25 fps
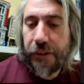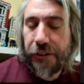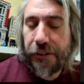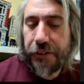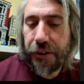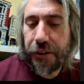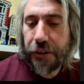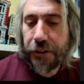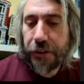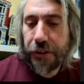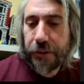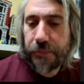
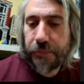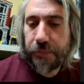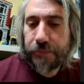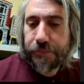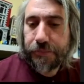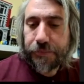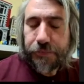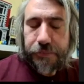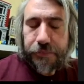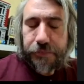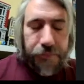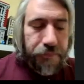store
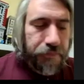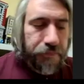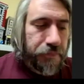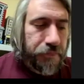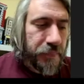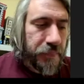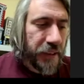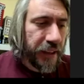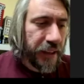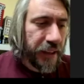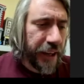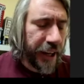
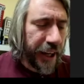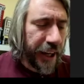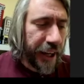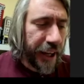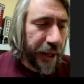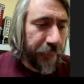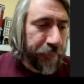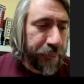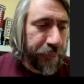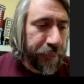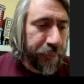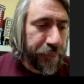
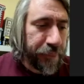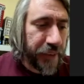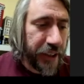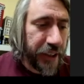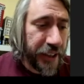um